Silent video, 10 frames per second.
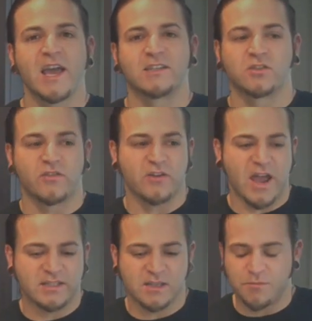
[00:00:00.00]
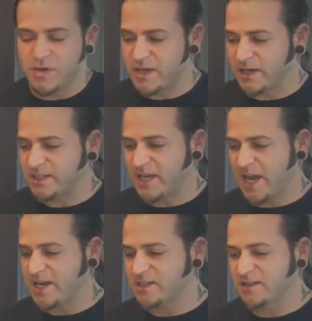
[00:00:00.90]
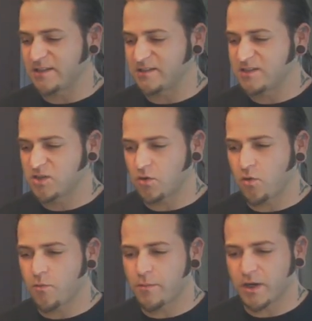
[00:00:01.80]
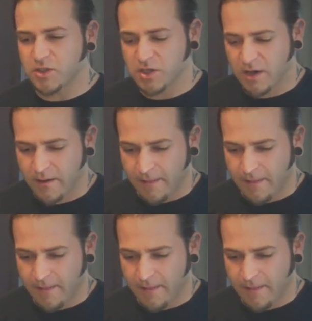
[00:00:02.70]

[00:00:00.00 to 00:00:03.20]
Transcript: And so there ends up being a taste that's so much,